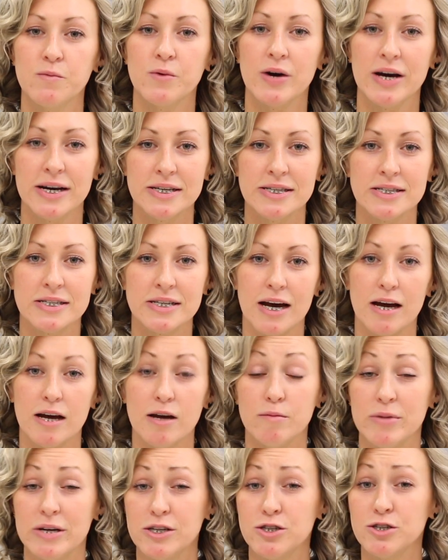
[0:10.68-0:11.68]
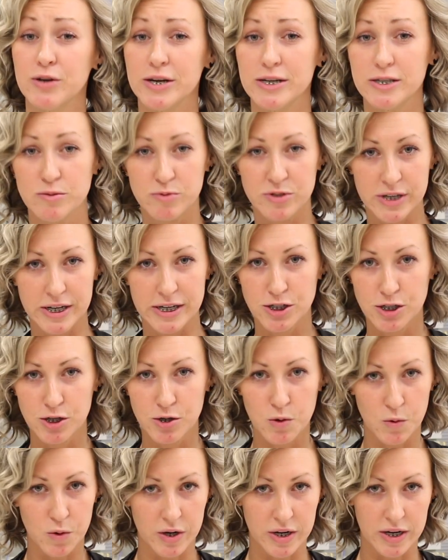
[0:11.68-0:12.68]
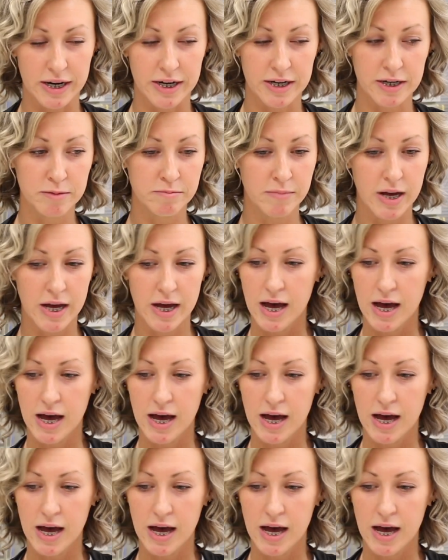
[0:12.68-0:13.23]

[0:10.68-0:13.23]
West. I am a transportation coordinator.